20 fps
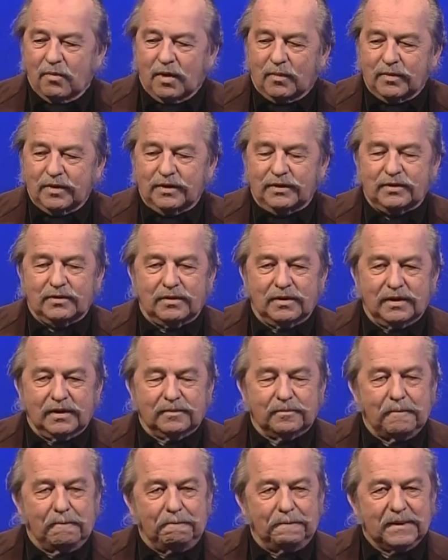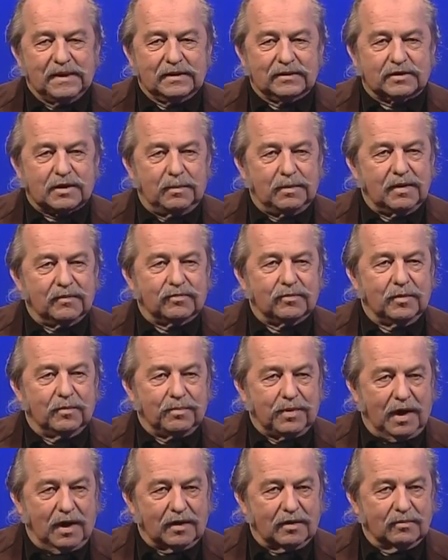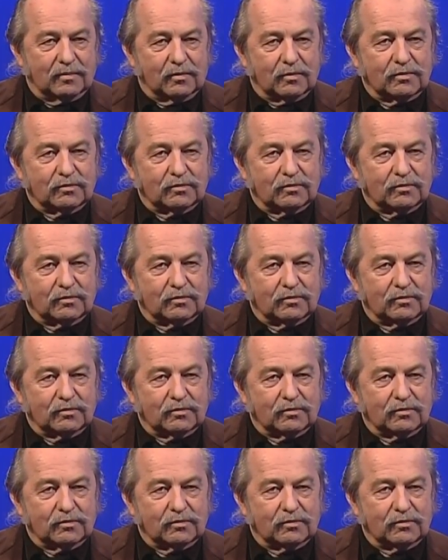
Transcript: What we're doing is coming up from the bottom.